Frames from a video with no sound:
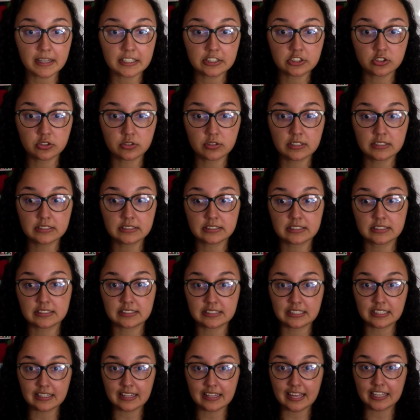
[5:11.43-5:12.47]
students to see
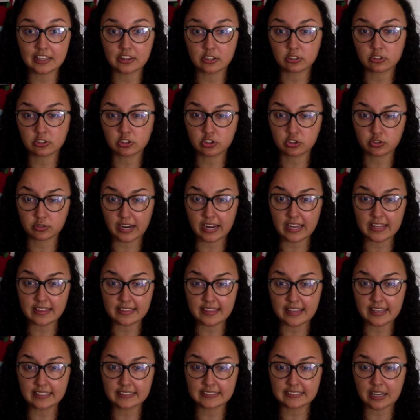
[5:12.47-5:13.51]
like those gray
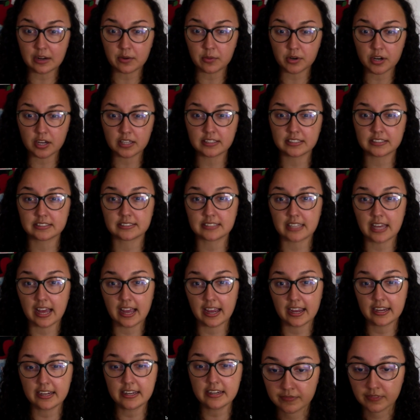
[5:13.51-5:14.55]
things that were on the
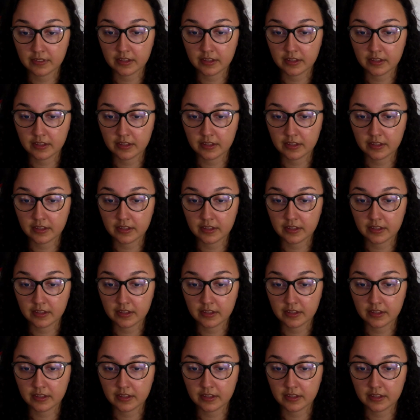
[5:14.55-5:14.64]
side,